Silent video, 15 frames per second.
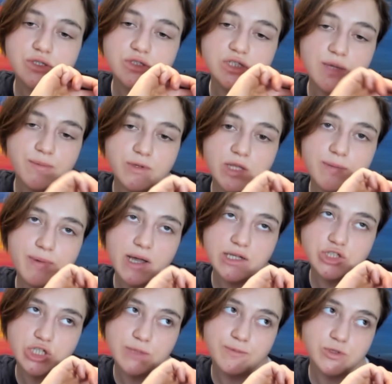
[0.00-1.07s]
Typically buy
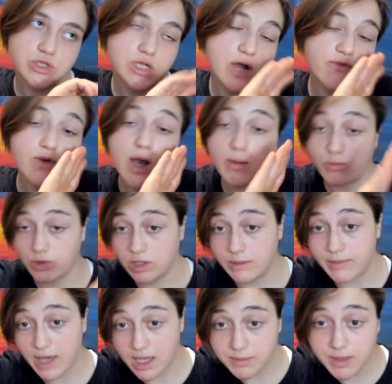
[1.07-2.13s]
cheaper stuff. I'm really
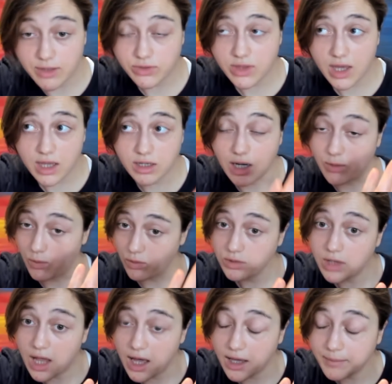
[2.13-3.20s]
bad about that. I won't
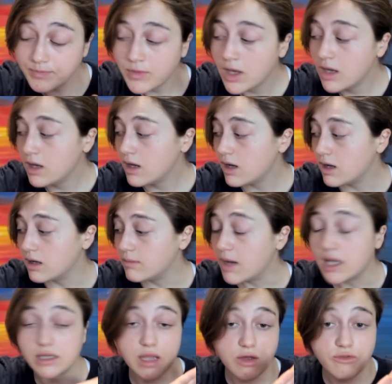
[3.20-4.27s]
lie. I
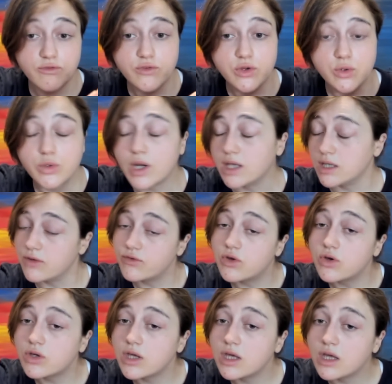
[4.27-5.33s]
love food. I love
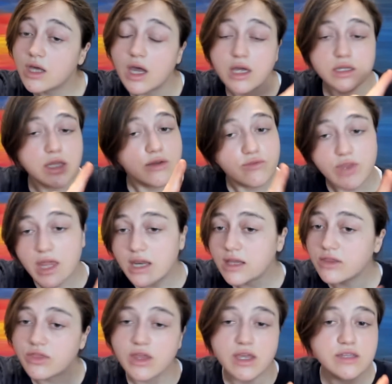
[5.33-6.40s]
cooking. I love getting
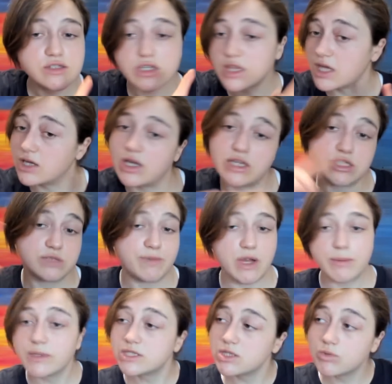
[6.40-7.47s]
things and
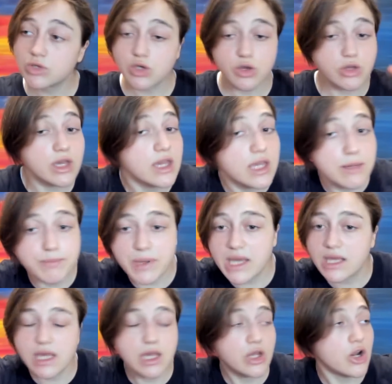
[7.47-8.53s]
experimenting with cooking and
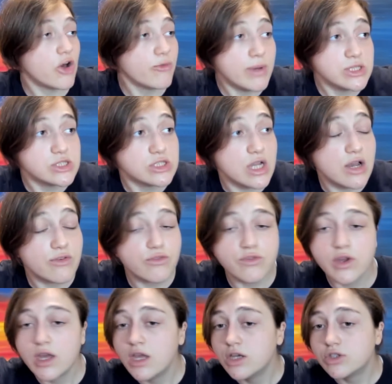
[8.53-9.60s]
baking and all my stuff.
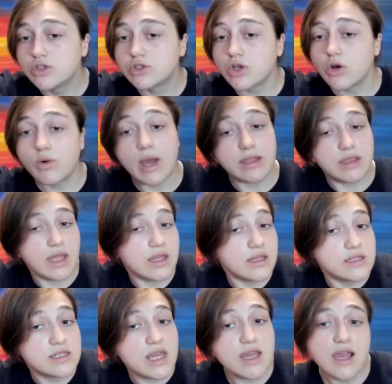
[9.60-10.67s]
So at the end of the
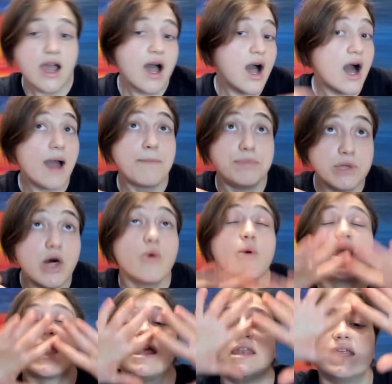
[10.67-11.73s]
day, I blow
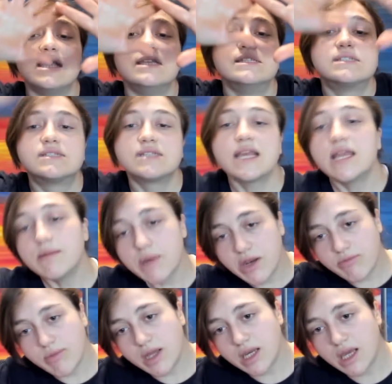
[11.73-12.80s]
an insane amount of
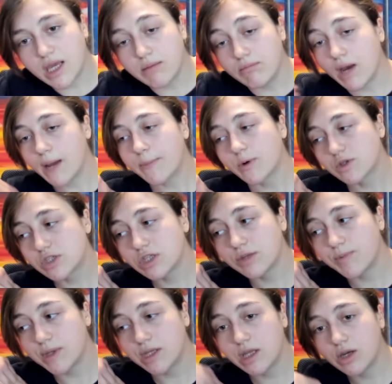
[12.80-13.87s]
money, in my personal
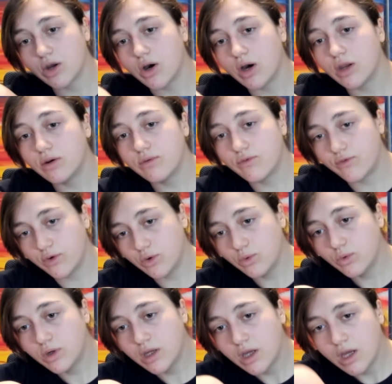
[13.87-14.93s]
opinion, on
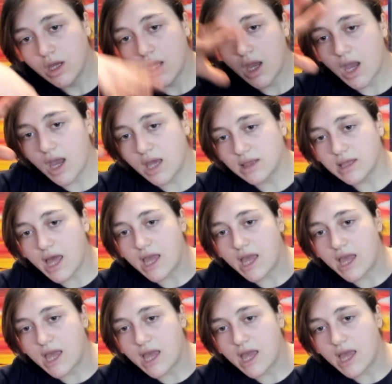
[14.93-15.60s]
food and